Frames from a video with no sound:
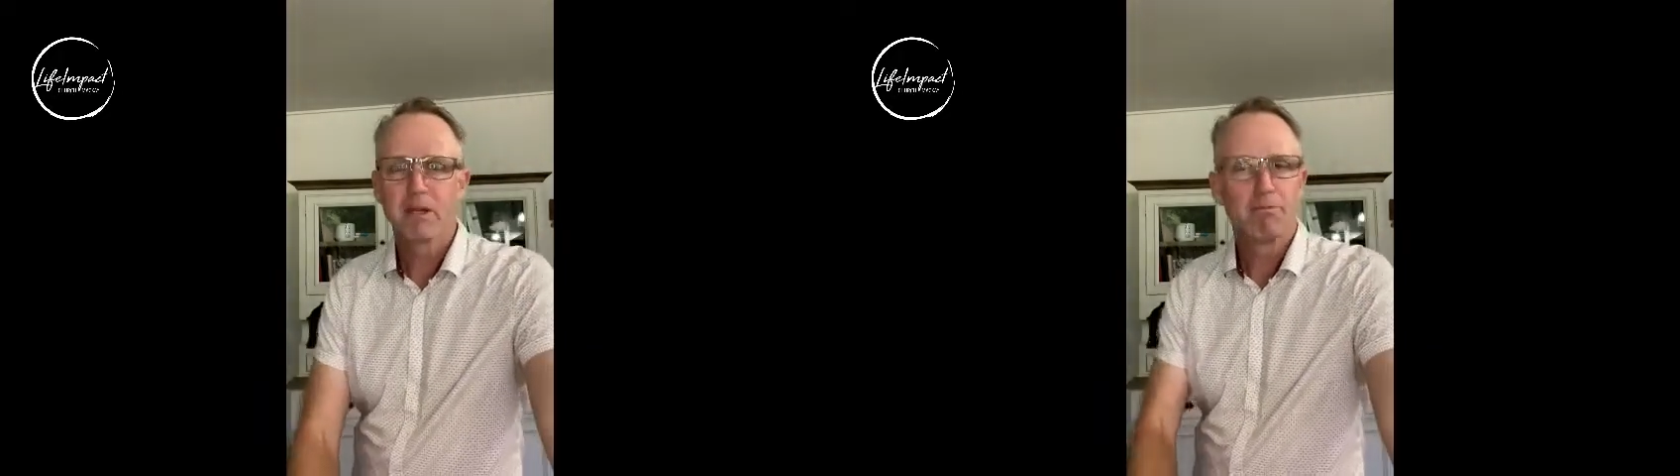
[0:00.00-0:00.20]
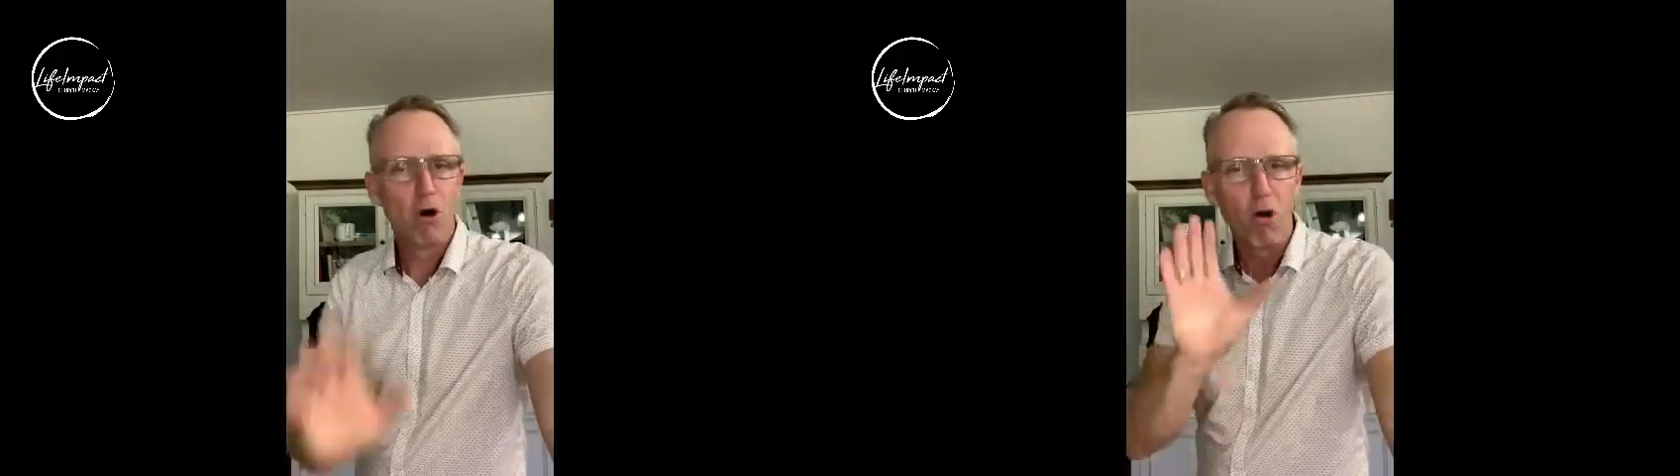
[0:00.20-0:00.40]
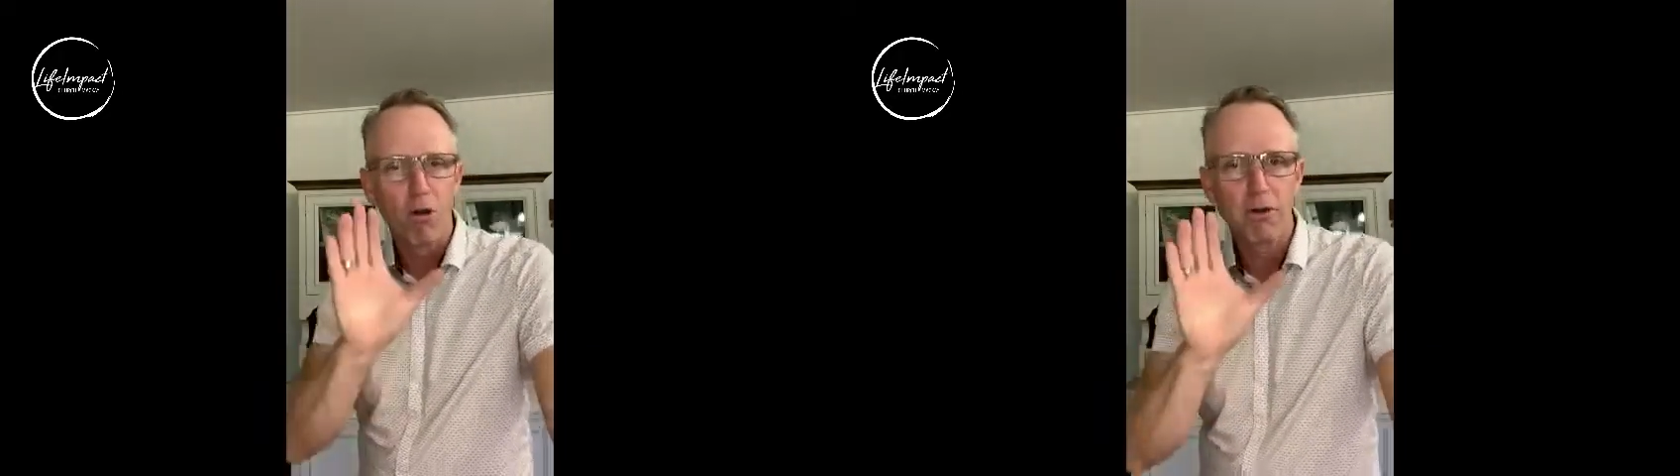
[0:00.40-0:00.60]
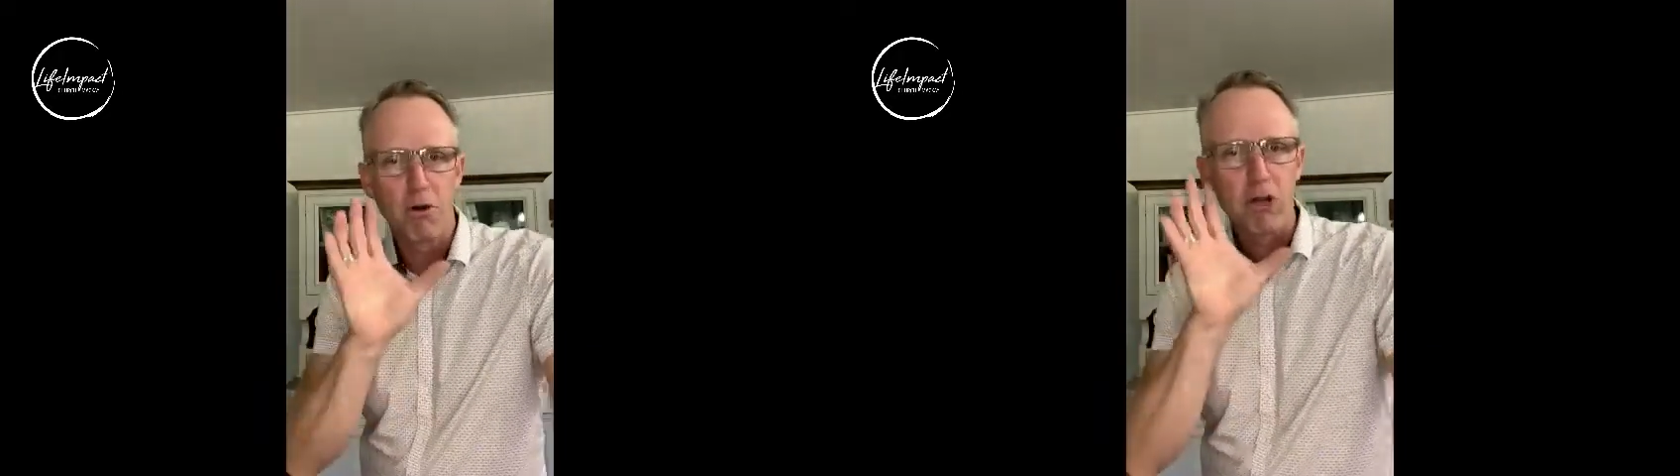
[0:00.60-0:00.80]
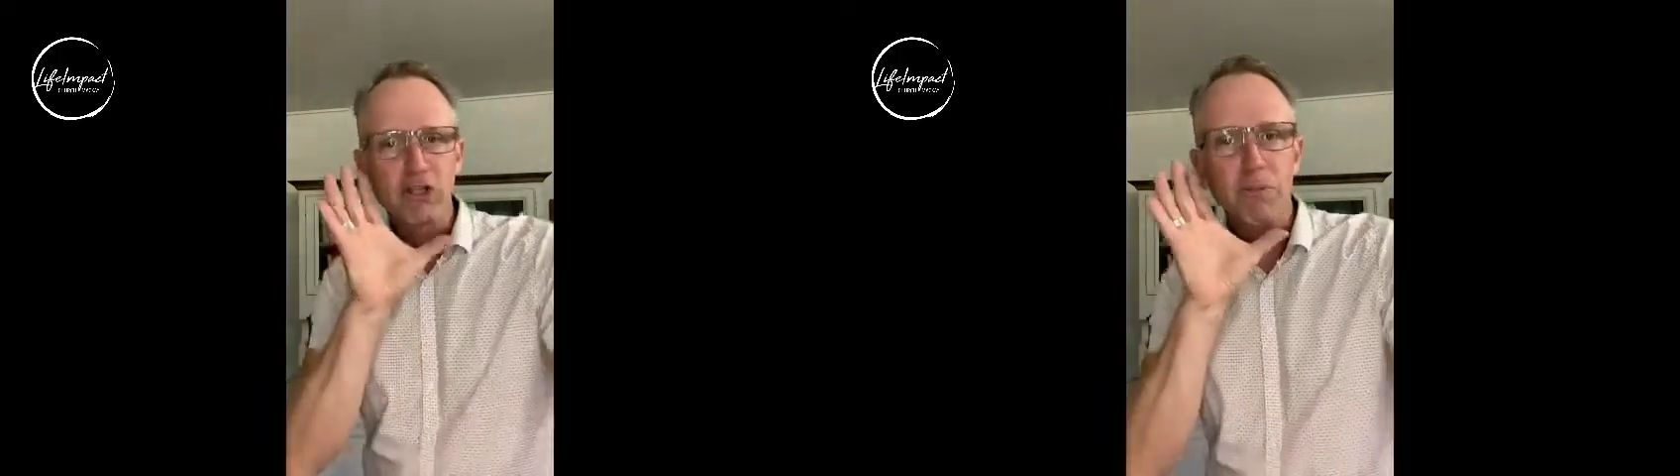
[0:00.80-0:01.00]

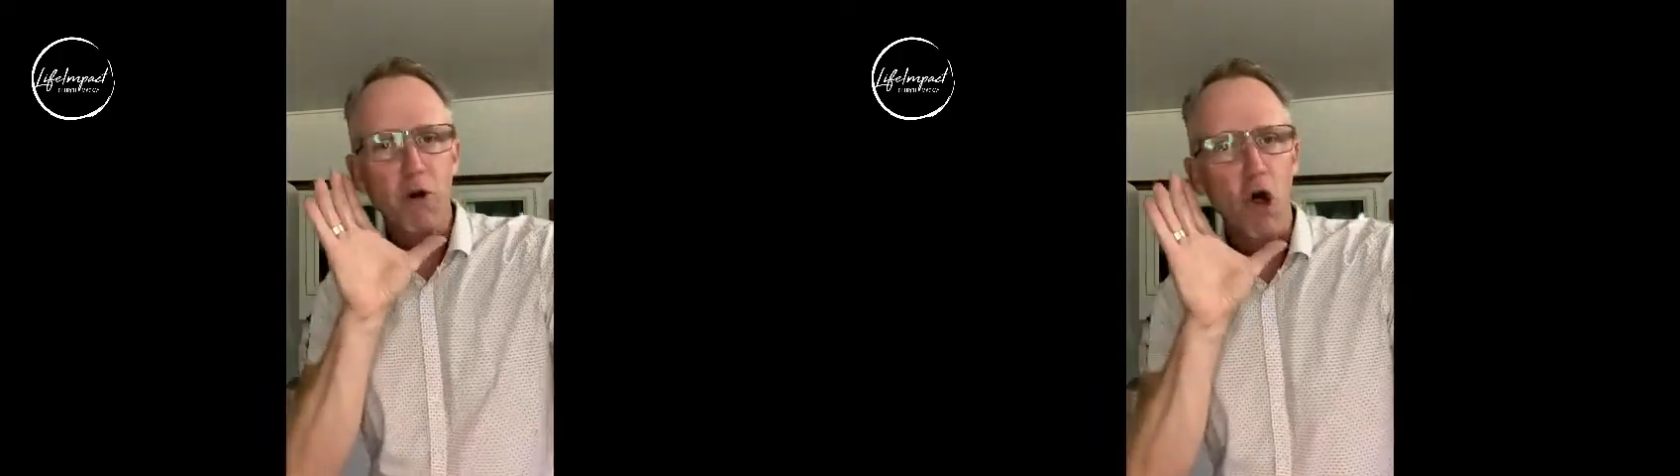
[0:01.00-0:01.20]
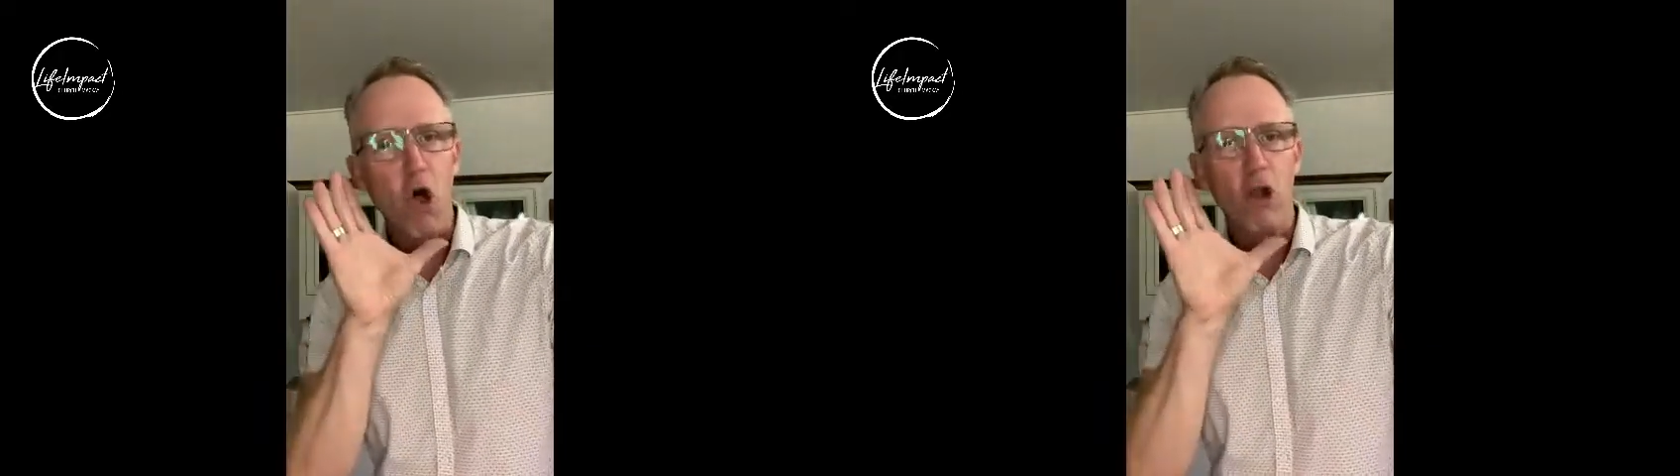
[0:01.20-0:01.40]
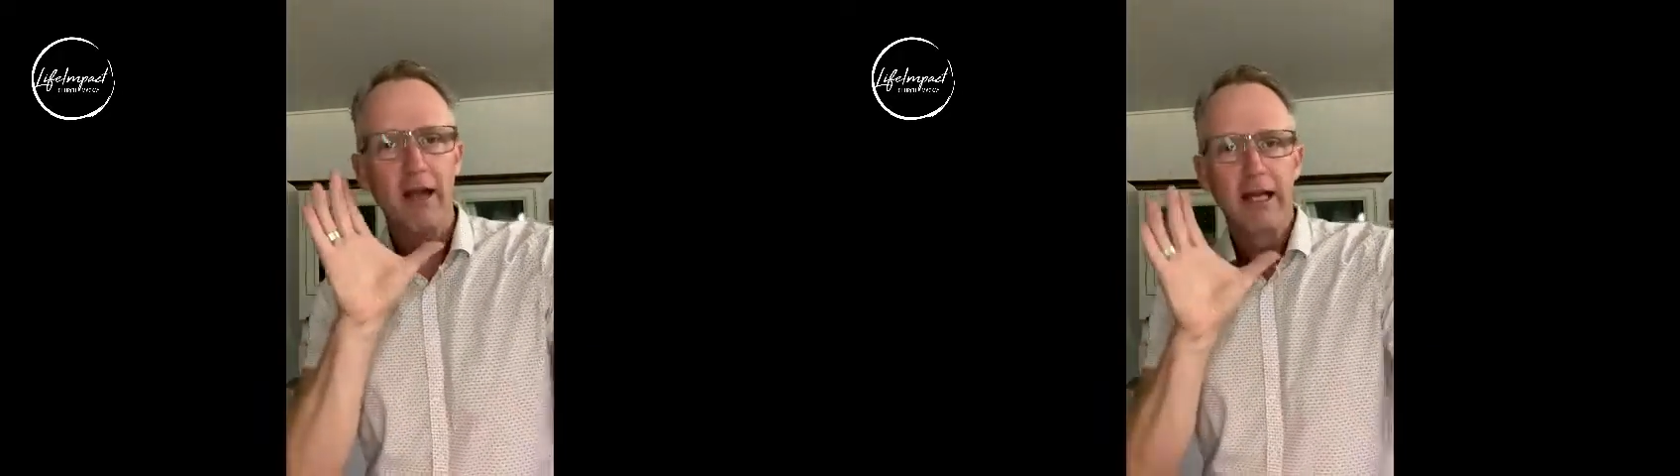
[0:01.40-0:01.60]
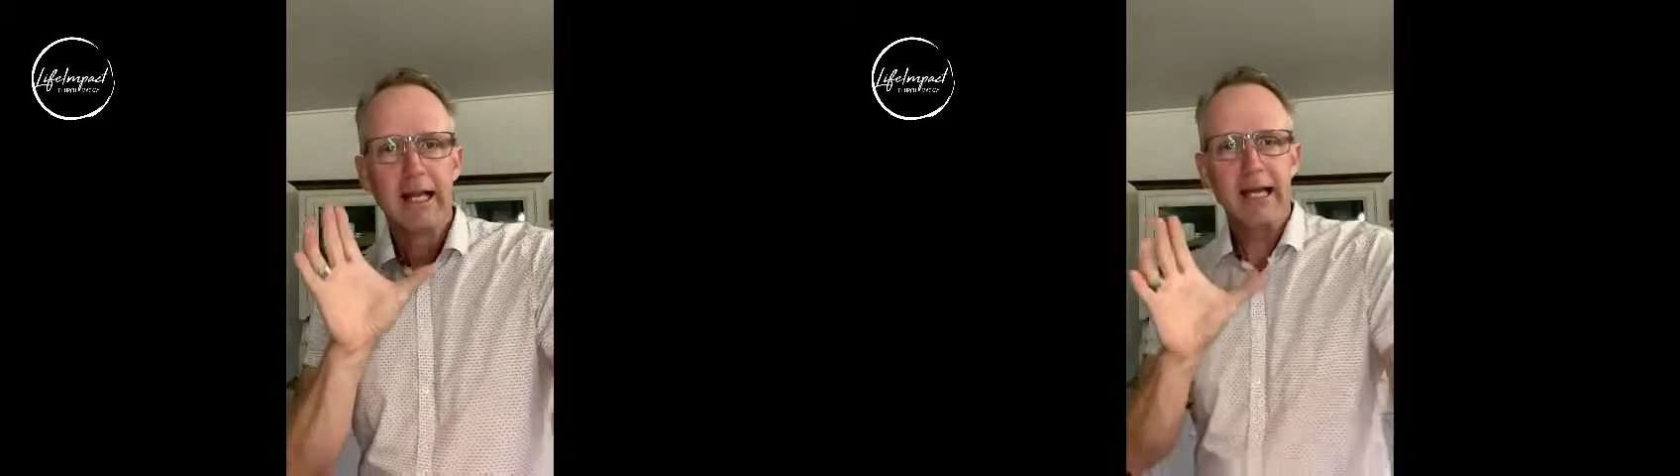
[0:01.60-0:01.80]
Apostle Paul,